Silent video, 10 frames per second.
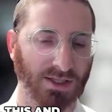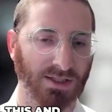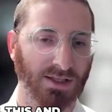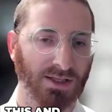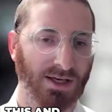
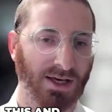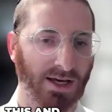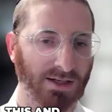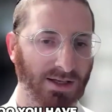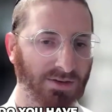And
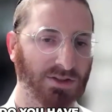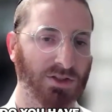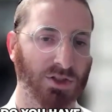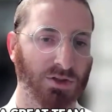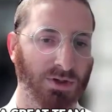how do you have
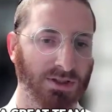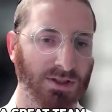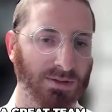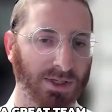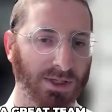such a great
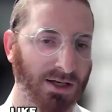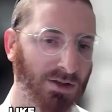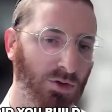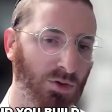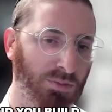team? Like, how
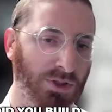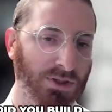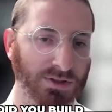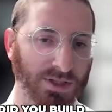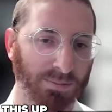did you
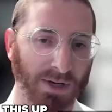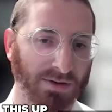build this up?